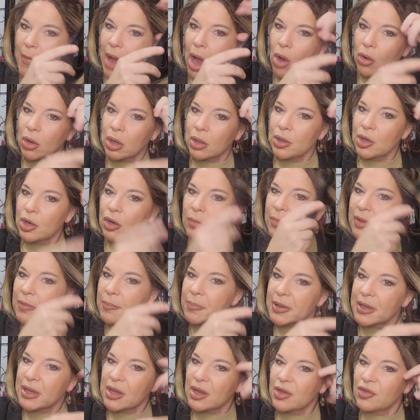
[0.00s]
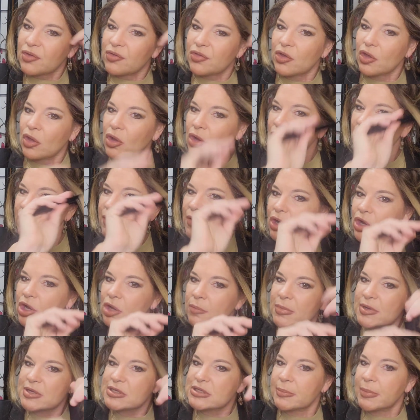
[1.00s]
out a little bit because there
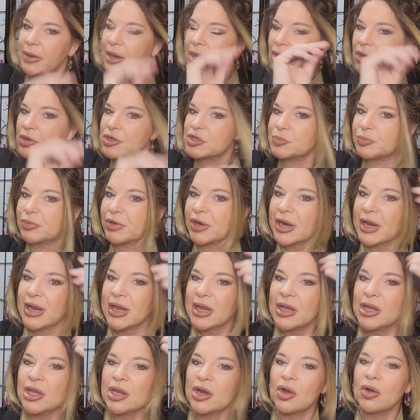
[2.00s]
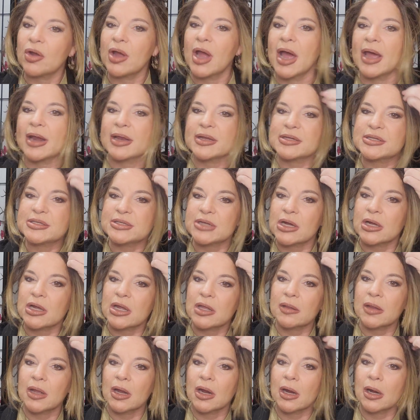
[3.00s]
could be some hairspray, you know, kind of stuck
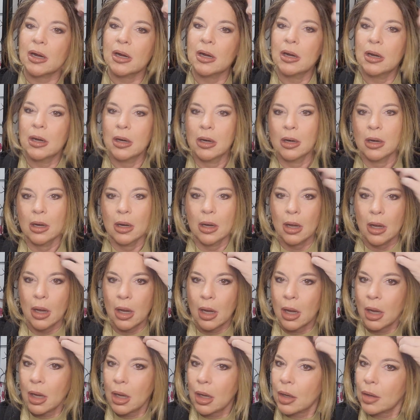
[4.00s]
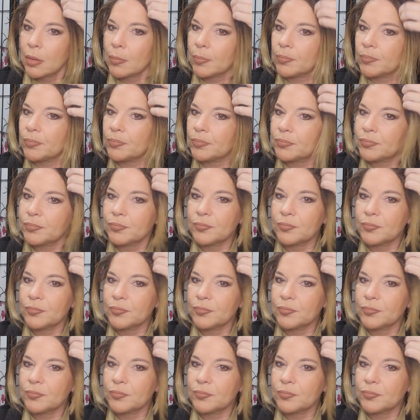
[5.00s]
in there. I'll